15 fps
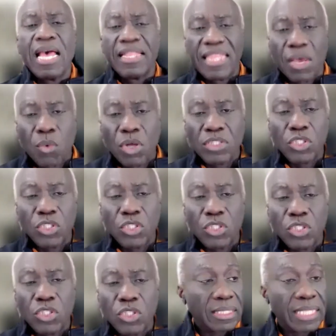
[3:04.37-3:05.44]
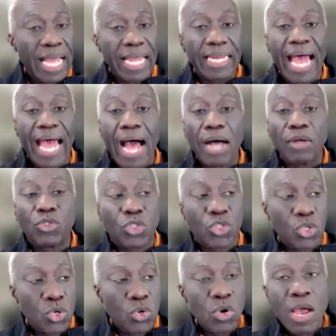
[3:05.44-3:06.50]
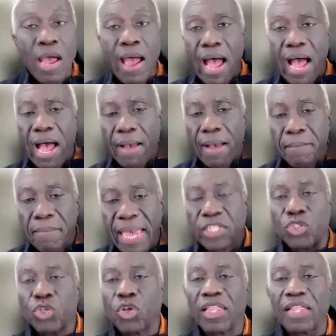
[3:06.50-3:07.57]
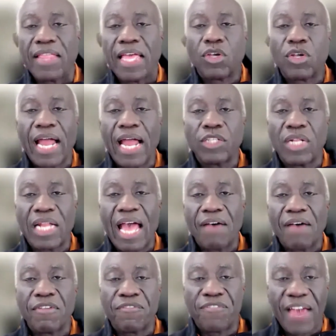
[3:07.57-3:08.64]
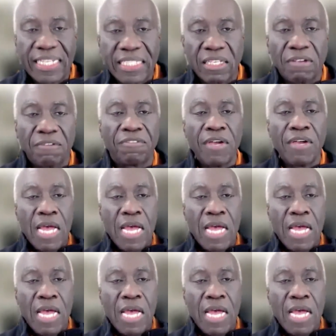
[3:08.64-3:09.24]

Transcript: They wanted to understand how to make sure that they could actually have effective